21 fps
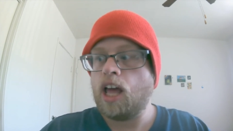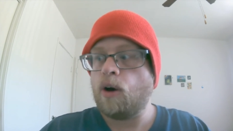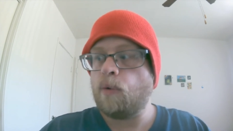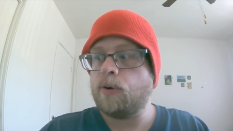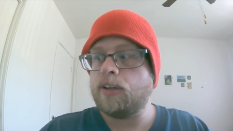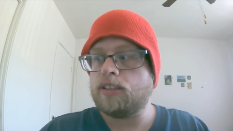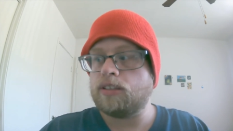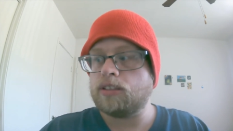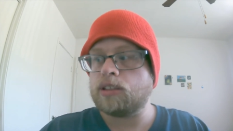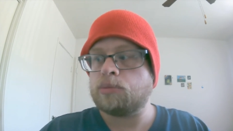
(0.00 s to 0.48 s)

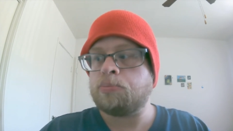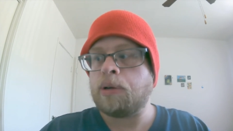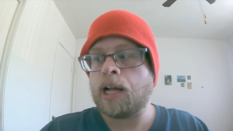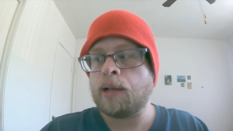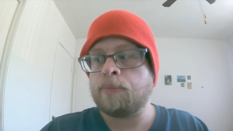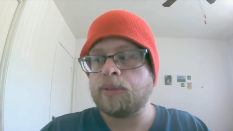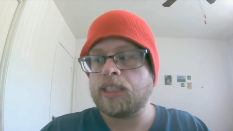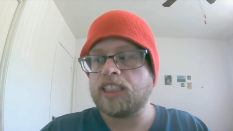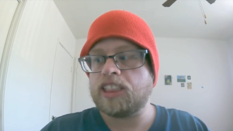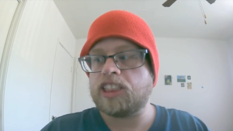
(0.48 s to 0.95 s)
which was
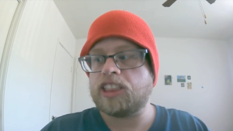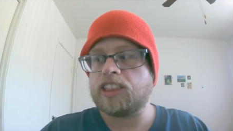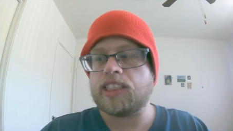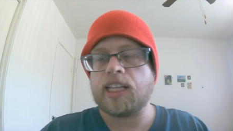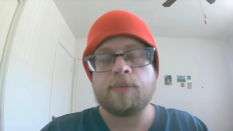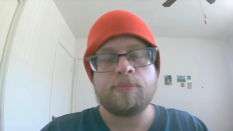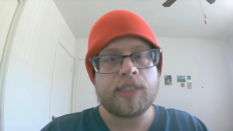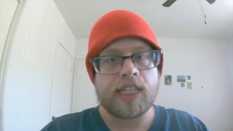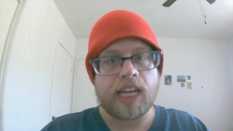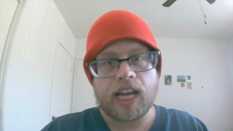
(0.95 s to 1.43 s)
published
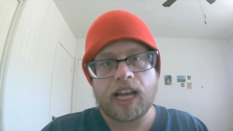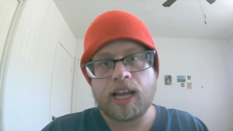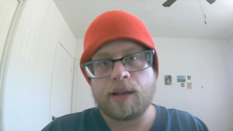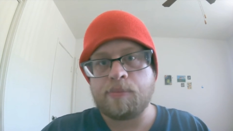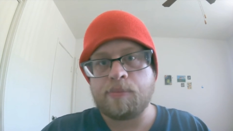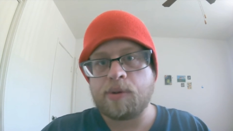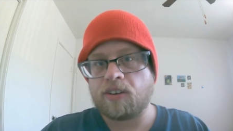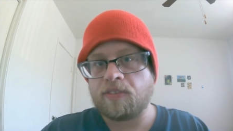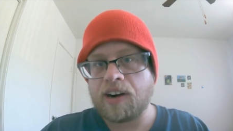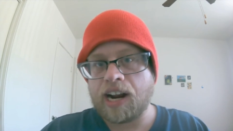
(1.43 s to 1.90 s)

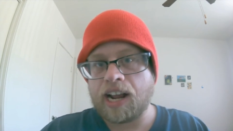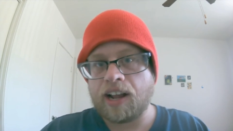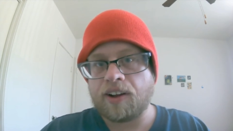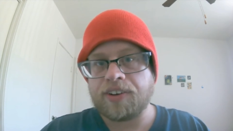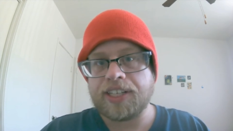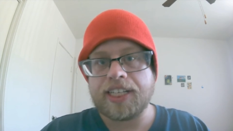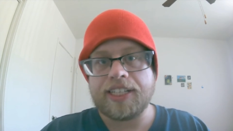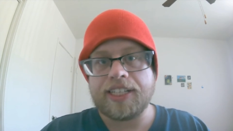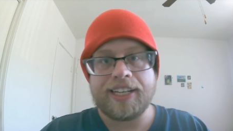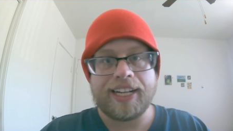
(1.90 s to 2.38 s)
sometime
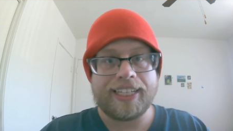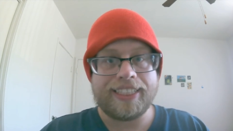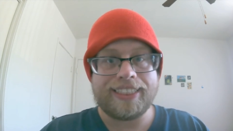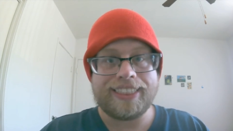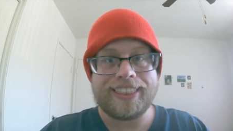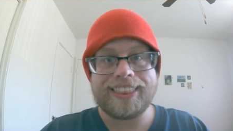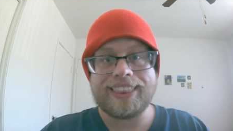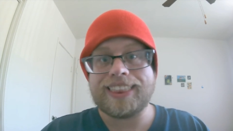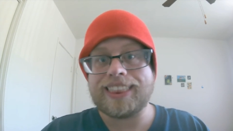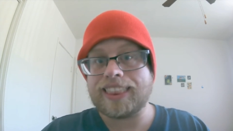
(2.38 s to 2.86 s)
around
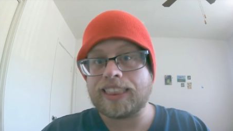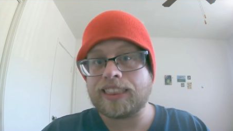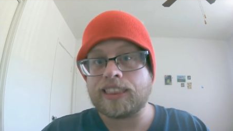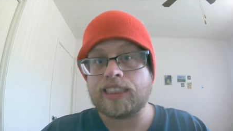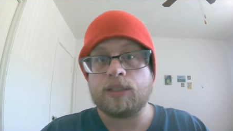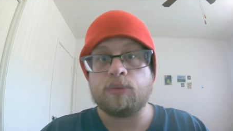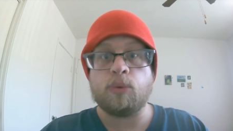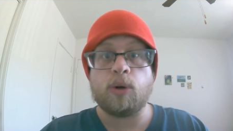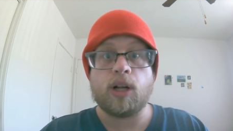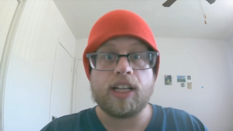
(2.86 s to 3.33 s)

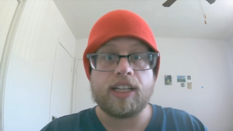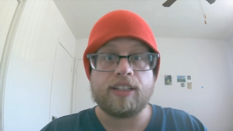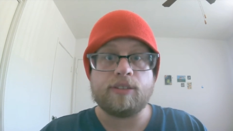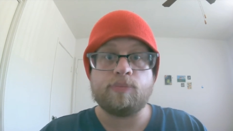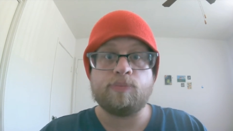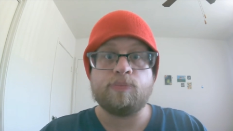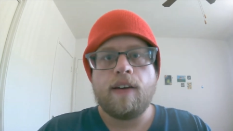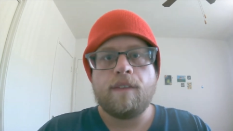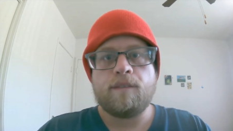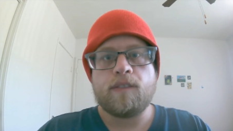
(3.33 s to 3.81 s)
1961.
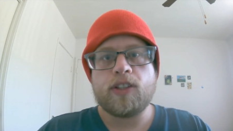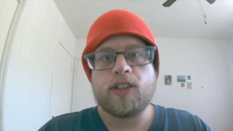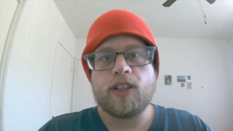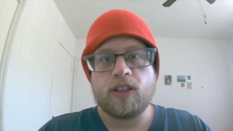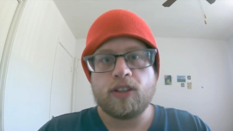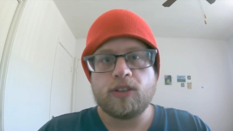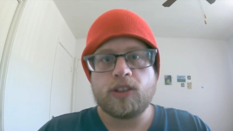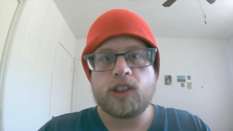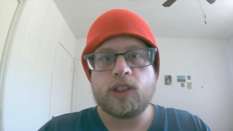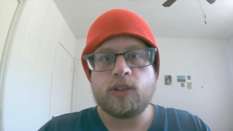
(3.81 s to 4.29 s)
For
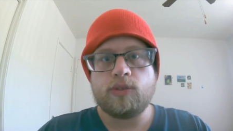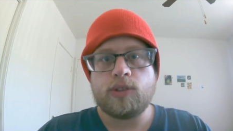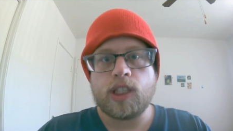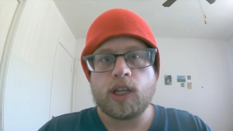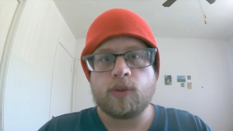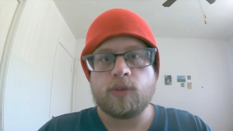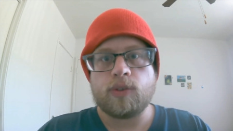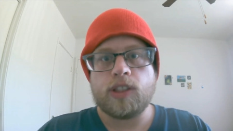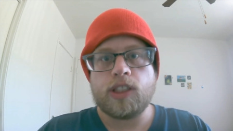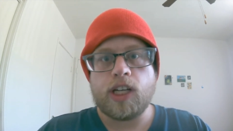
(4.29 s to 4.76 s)
those who
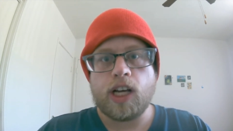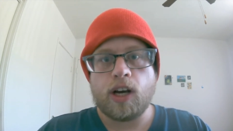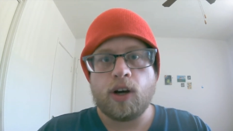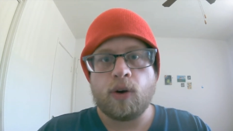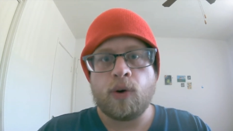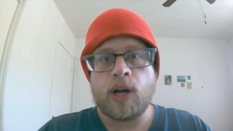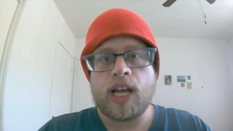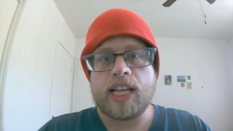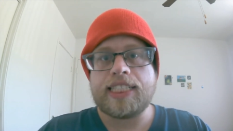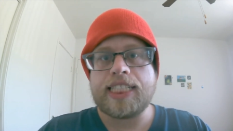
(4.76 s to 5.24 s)
don't
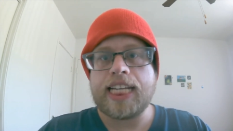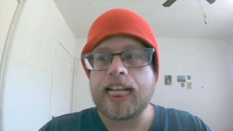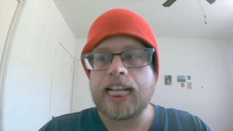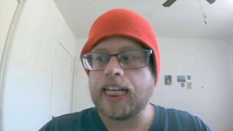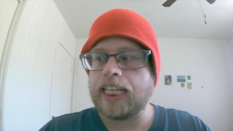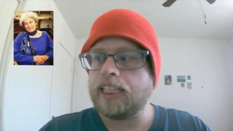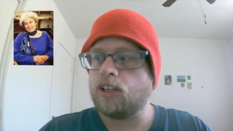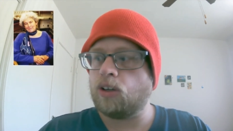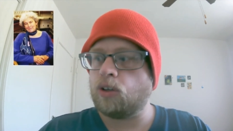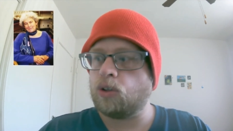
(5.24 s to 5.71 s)
know,
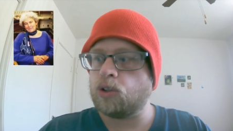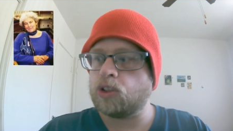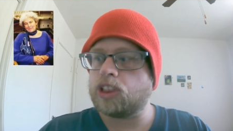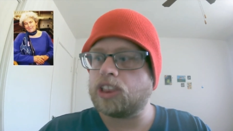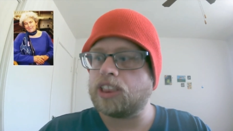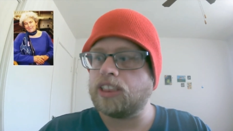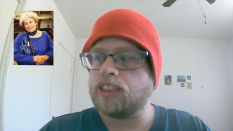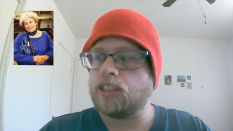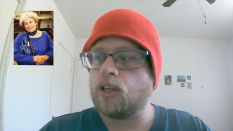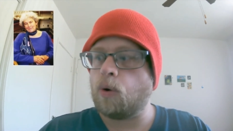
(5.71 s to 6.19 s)
Tillie
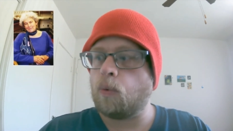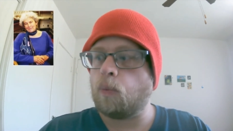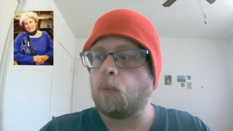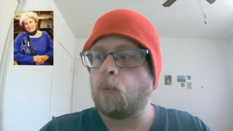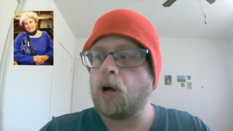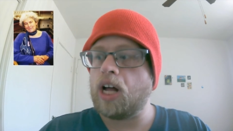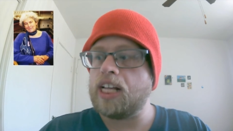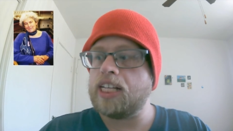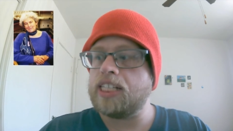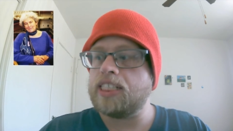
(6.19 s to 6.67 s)
Olsen
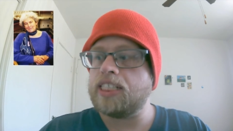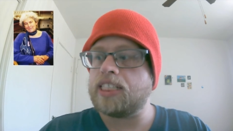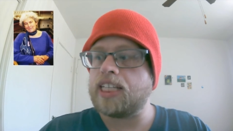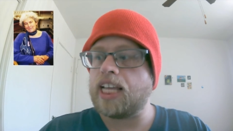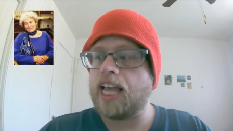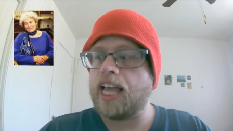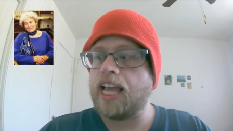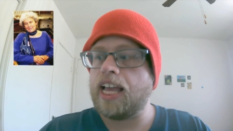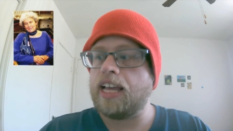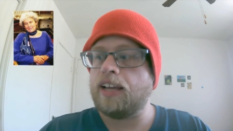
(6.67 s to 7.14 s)
was
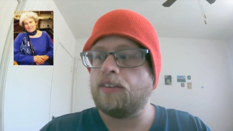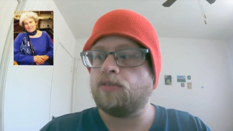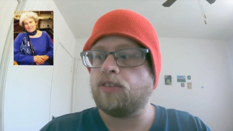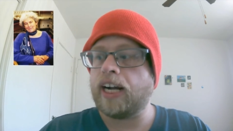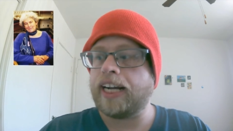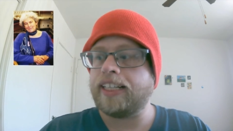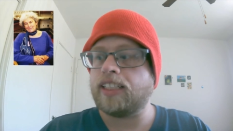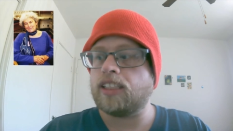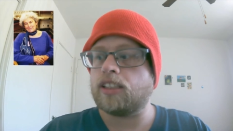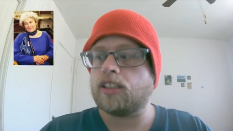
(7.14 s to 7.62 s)
a
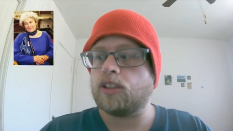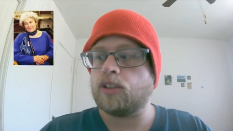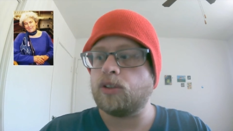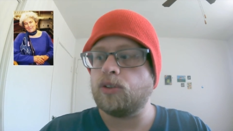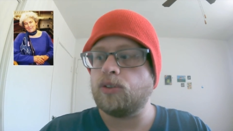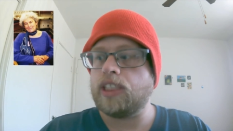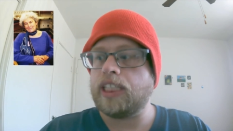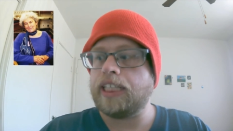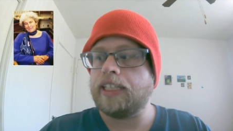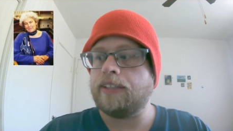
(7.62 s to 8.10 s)
writer
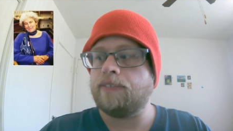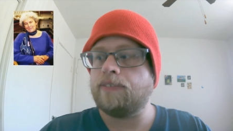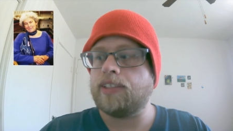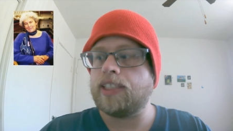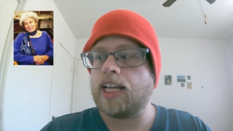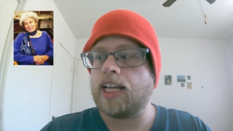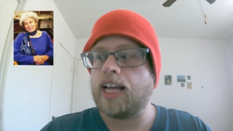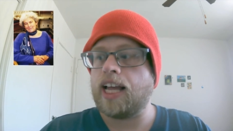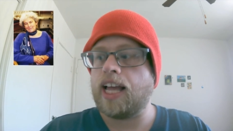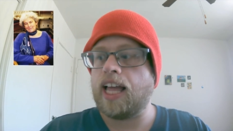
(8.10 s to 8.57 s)
who
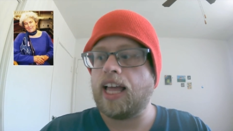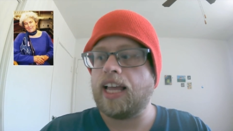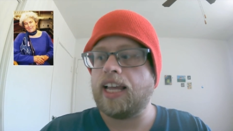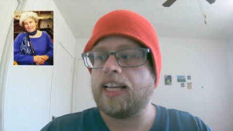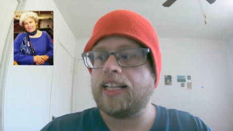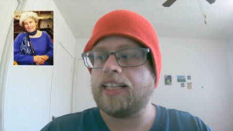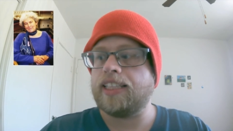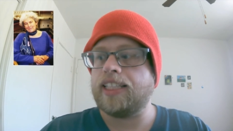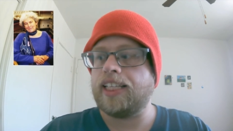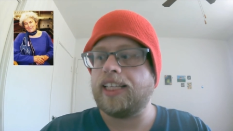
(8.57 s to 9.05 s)
lived uh,
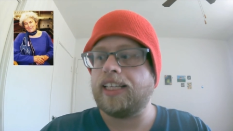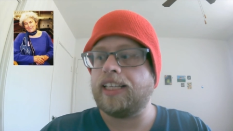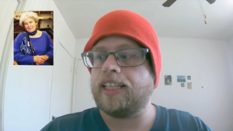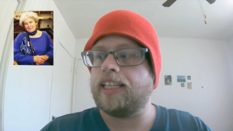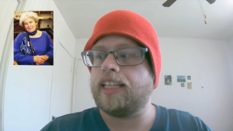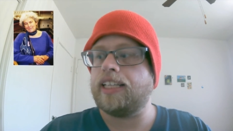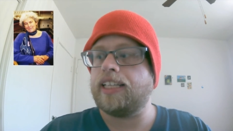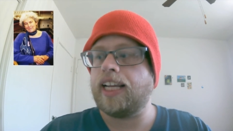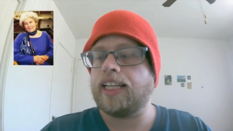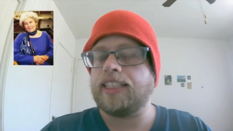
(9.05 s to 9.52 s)
in
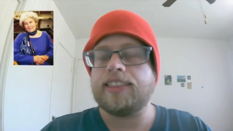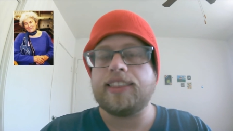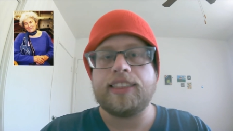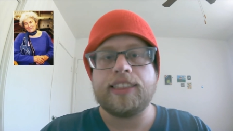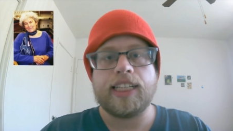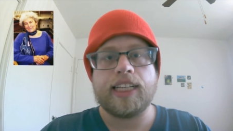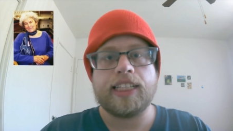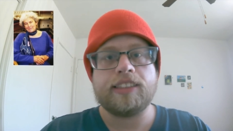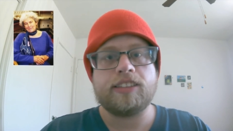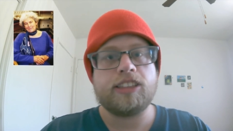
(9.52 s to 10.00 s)
the
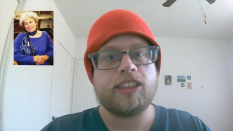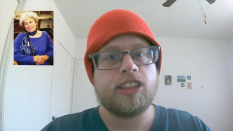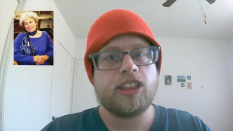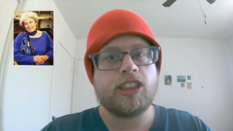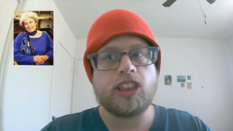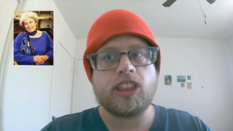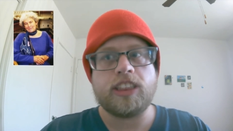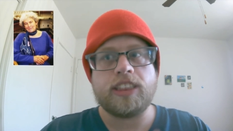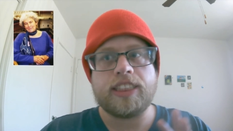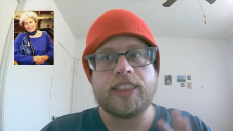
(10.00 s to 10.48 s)
1900s.
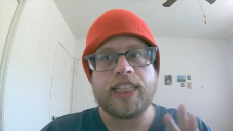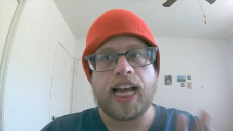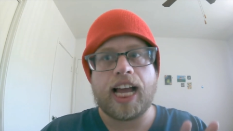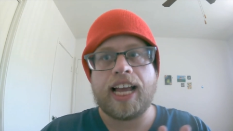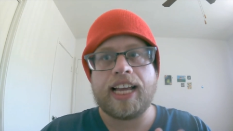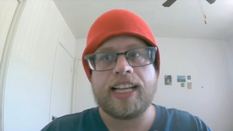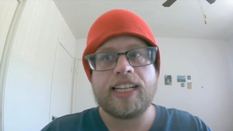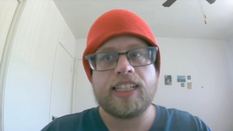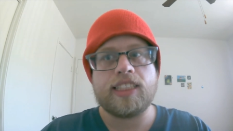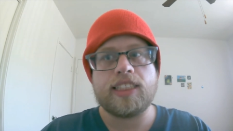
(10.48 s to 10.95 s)
She
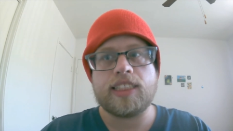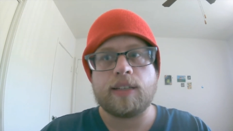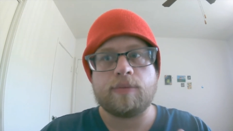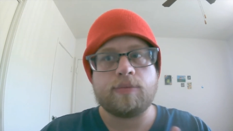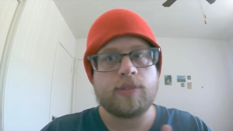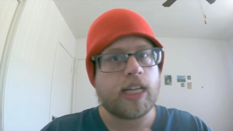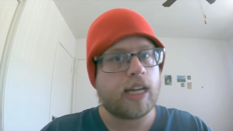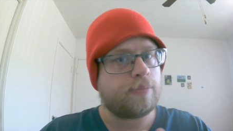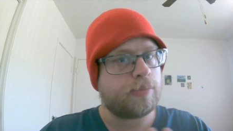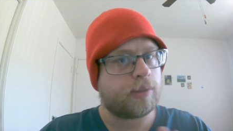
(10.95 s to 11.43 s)
died
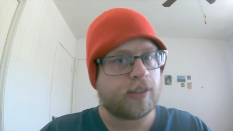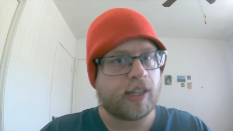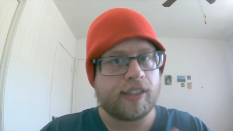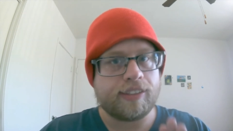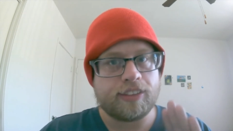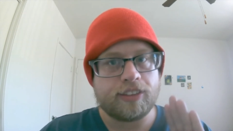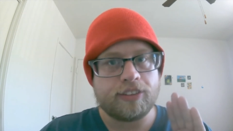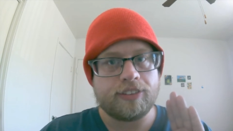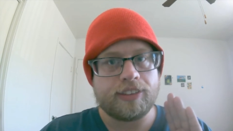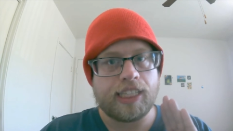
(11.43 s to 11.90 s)
sometime
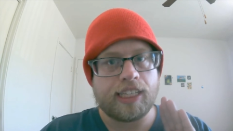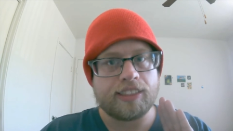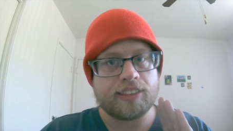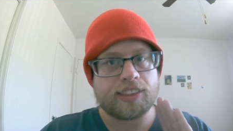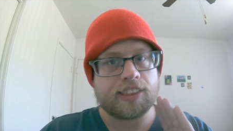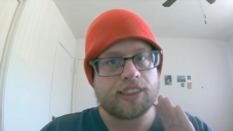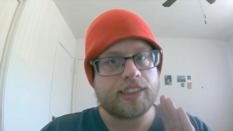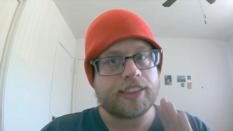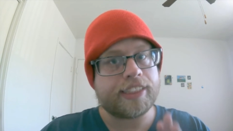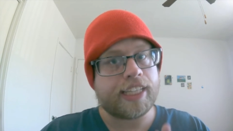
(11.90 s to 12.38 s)
around
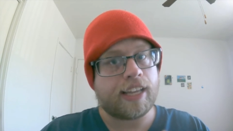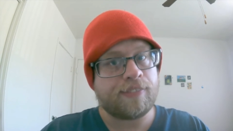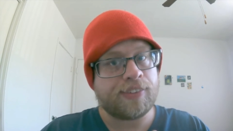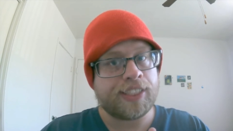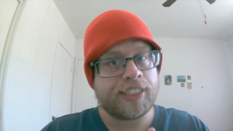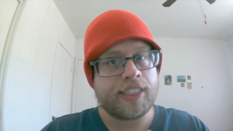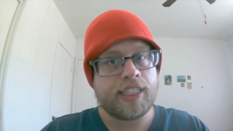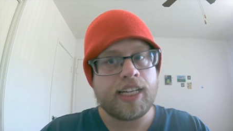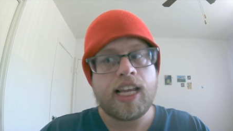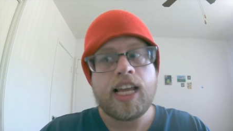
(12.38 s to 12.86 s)

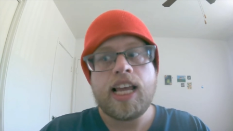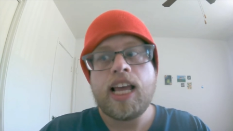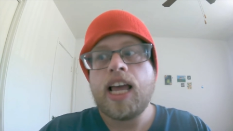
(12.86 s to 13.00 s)
2007.